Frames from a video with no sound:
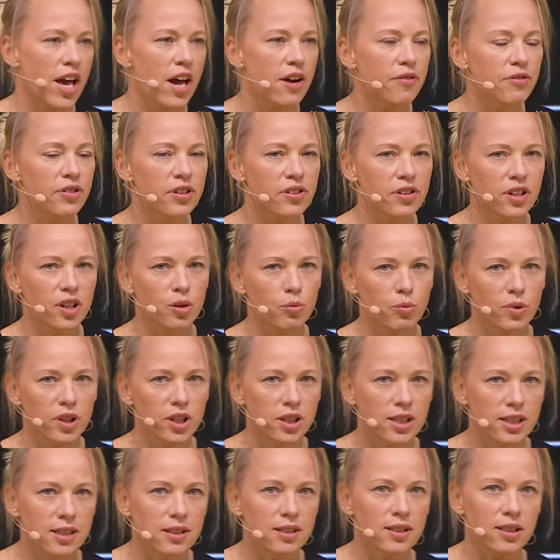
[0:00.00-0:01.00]
Everything we
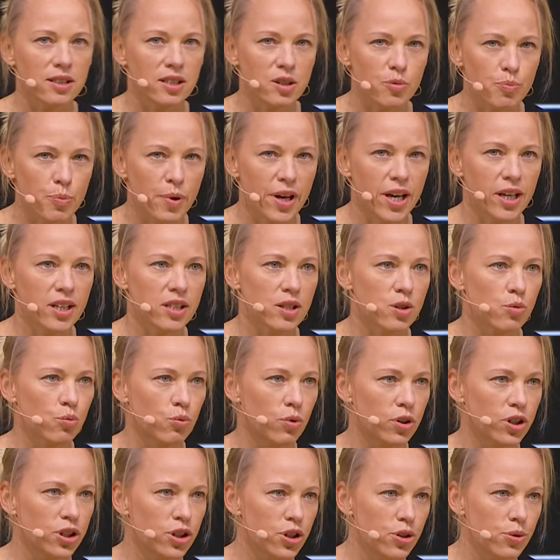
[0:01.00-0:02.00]
did in space
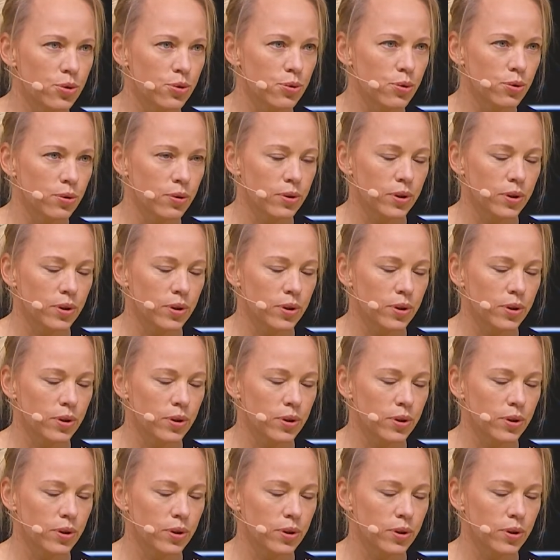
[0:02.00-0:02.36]
was new.